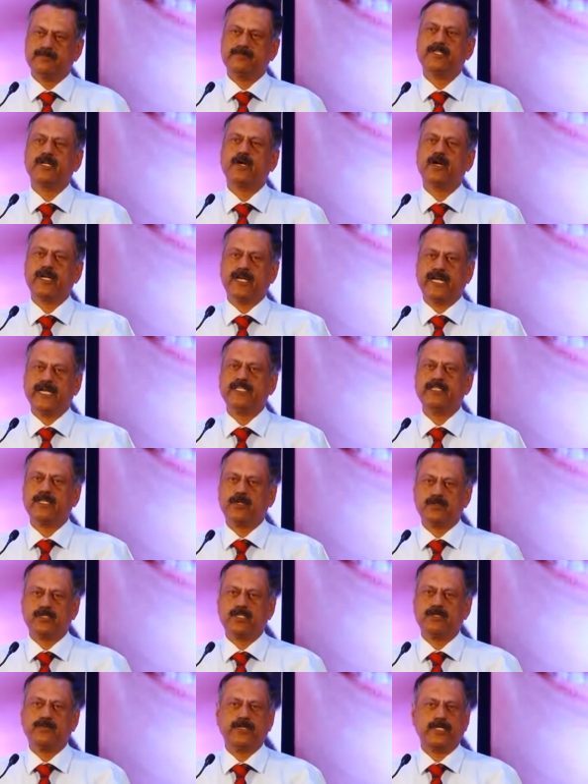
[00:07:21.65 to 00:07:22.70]
Beyond
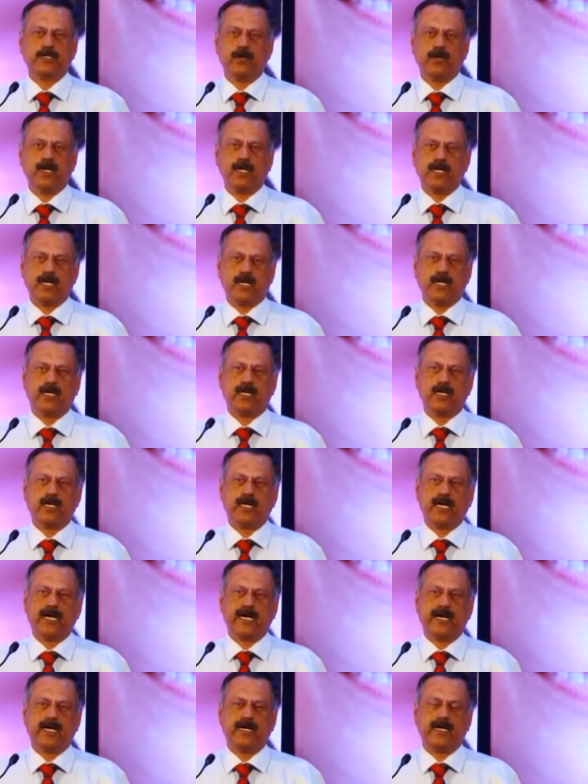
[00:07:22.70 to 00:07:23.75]
9,000 we call
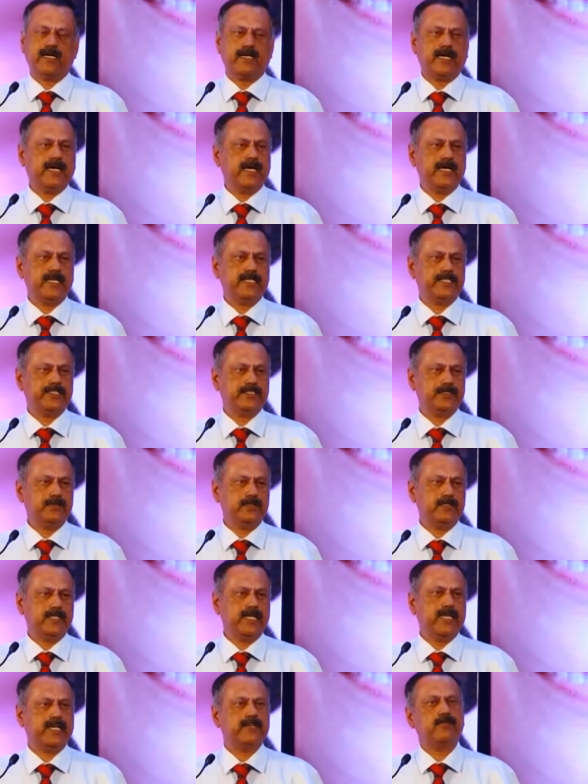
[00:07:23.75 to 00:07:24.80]
high
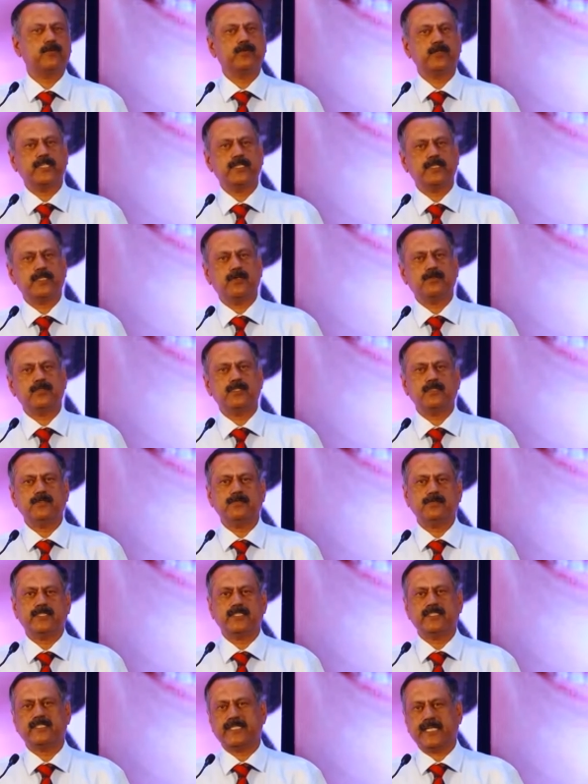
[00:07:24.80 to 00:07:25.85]
altitude, and at 14,000,
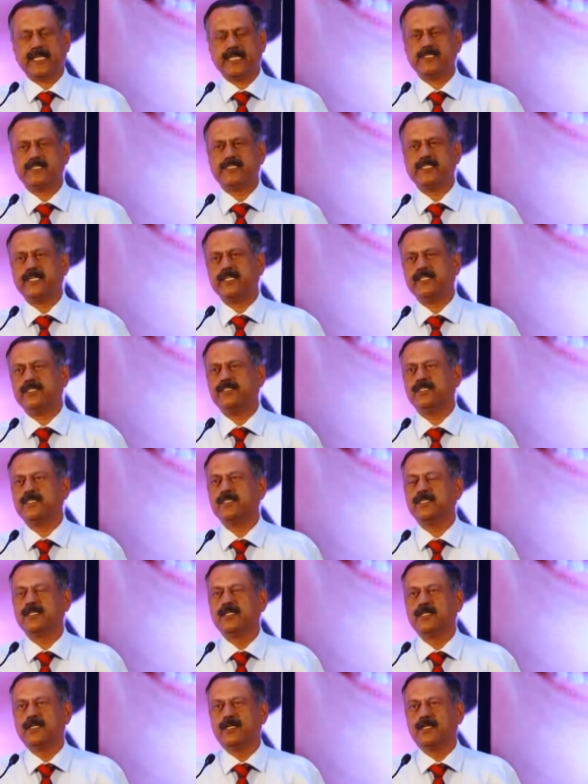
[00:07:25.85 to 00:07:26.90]
which is second stage,
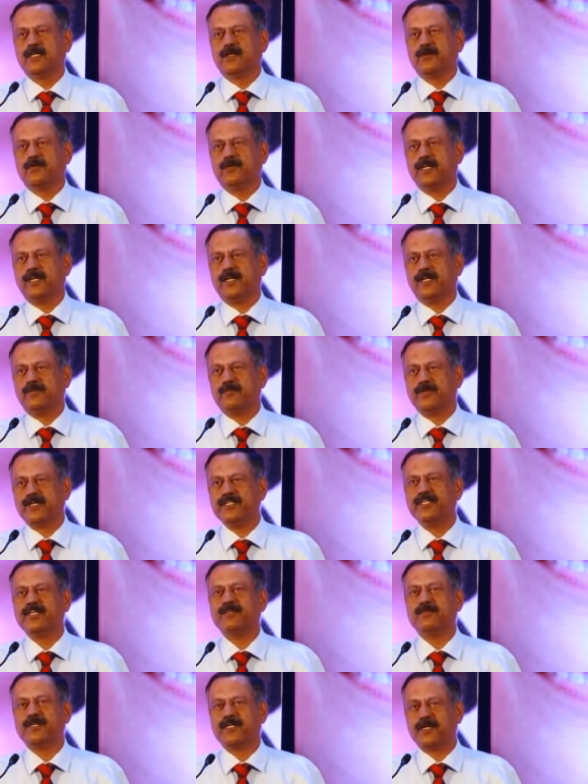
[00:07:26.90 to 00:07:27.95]
where
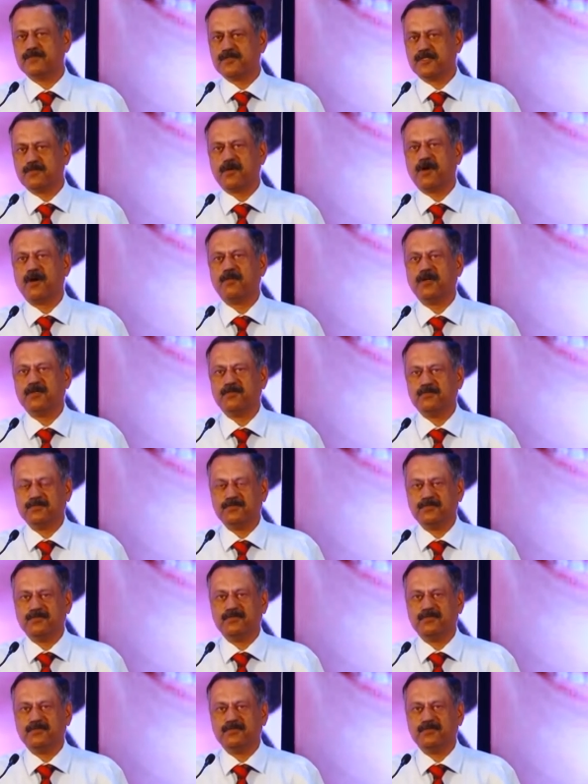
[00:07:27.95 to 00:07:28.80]
breathing becomes a problem.